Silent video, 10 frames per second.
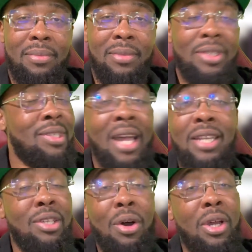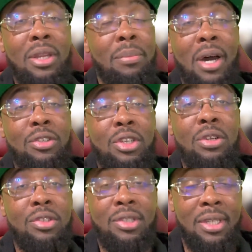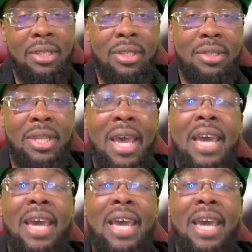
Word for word: It's not talking about church attendance.